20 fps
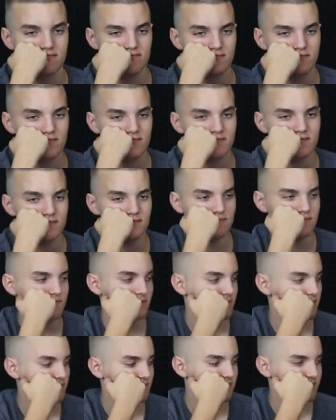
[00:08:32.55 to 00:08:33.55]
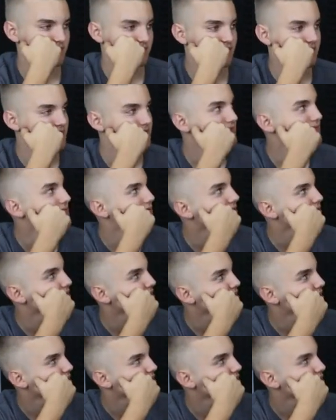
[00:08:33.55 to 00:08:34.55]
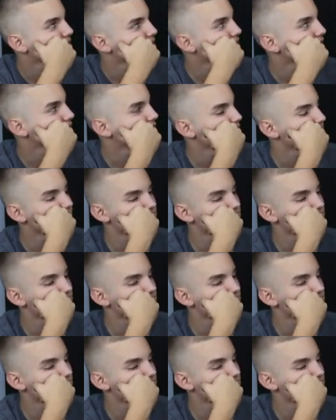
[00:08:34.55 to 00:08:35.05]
The person shown says nothing.